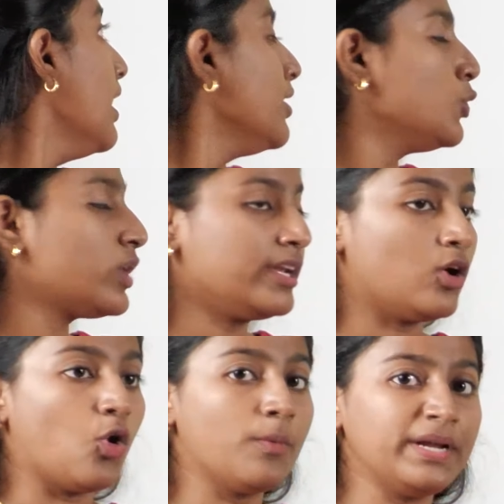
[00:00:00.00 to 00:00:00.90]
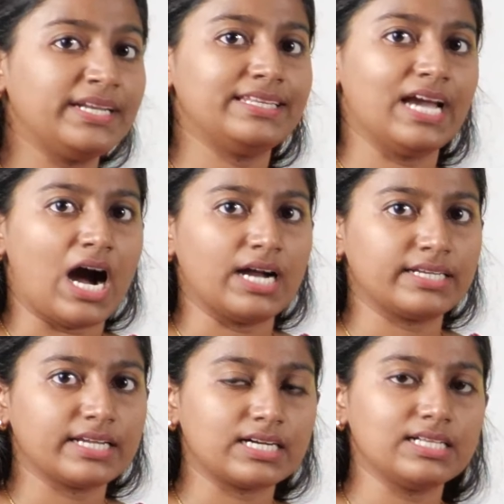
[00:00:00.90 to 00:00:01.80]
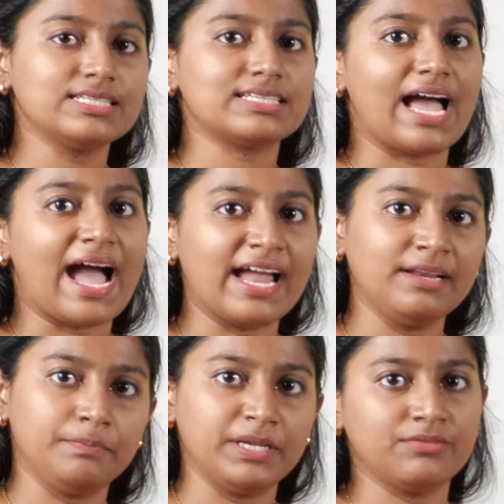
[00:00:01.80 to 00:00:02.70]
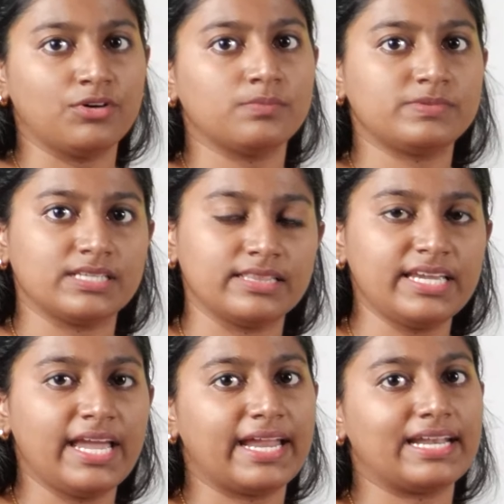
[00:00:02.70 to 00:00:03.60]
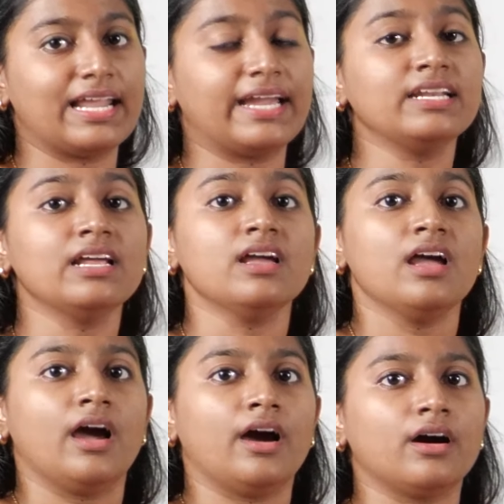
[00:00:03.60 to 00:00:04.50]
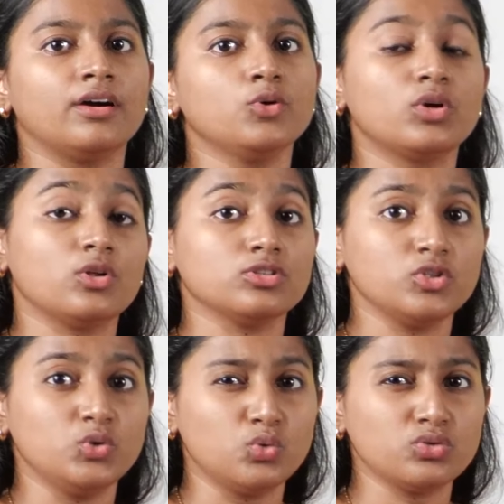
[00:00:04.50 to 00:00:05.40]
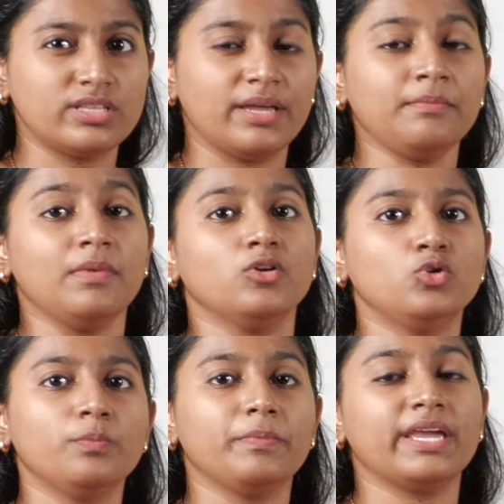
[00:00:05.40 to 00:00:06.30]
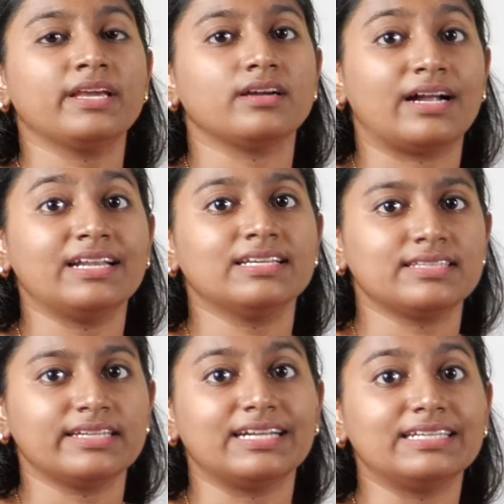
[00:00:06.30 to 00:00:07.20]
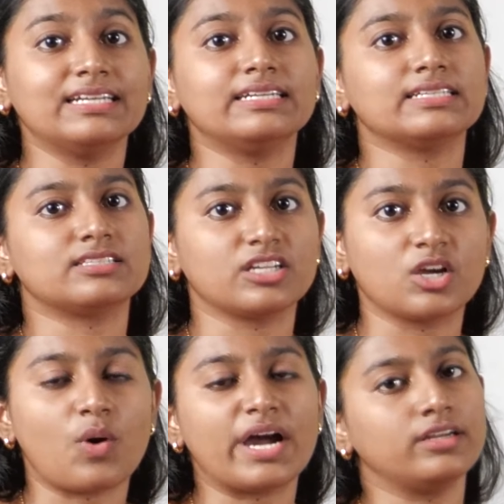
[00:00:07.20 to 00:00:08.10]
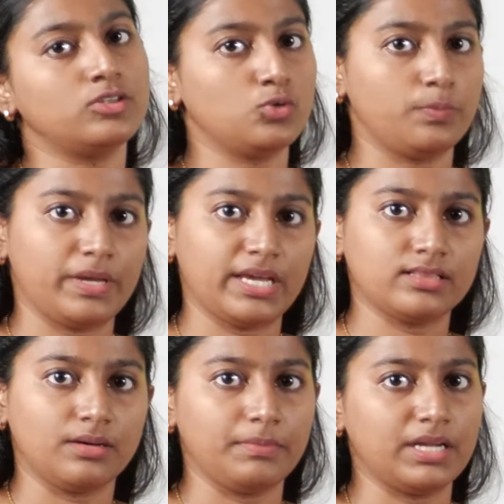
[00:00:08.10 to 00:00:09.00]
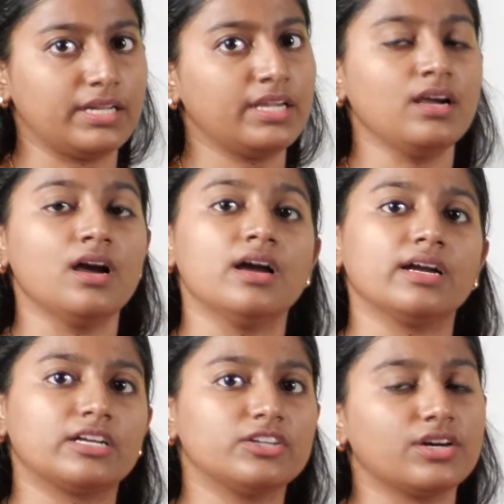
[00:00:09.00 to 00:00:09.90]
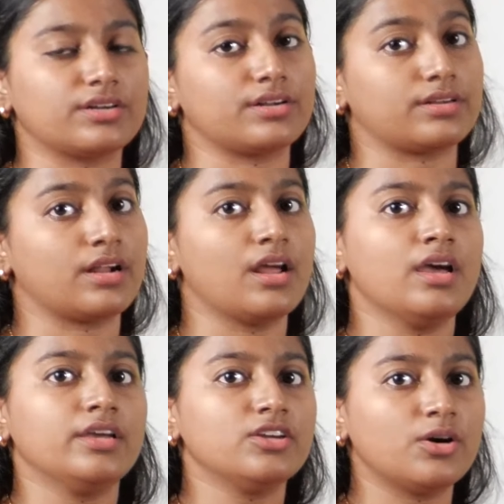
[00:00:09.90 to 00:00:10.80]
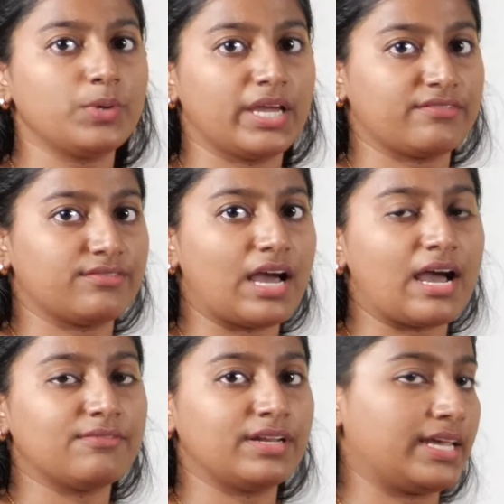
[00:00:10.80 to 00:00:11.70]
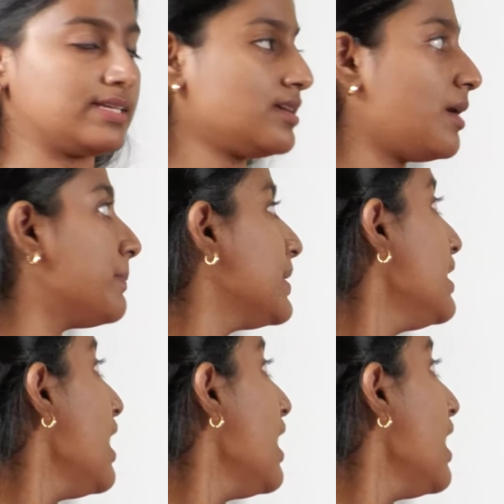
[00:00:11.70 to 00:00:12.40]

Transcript: You can omit the articles and be verbs in the headline. You can also use them to make, unless and until it is required to make the meaning clearer. Here we have an example,